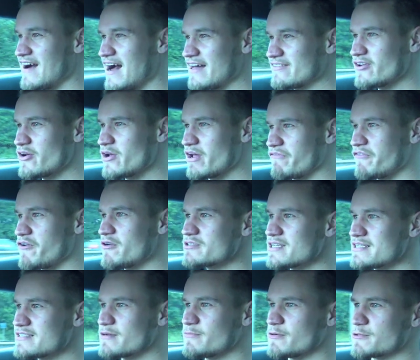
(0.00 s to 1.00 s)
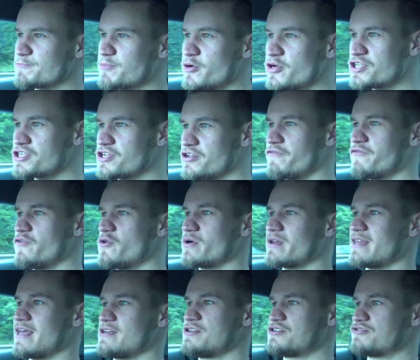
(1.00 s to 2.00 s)
I don't know, it feels like someone's pushing you forward
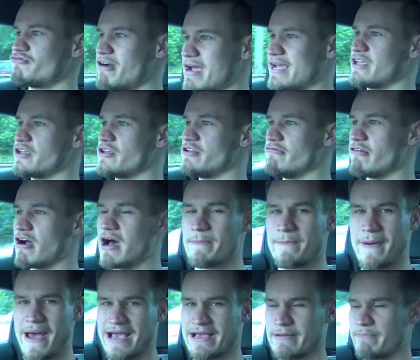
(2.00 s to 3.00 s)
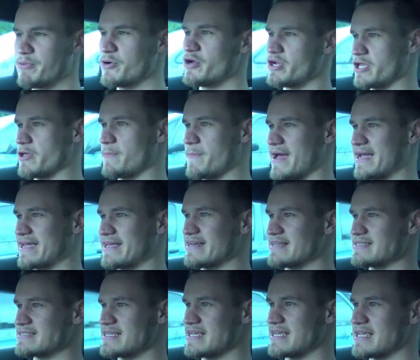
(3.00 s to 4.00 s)
and then dragging you right back and putting you back in
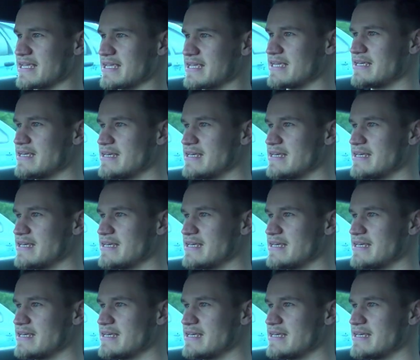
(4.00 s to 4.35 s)
the seat.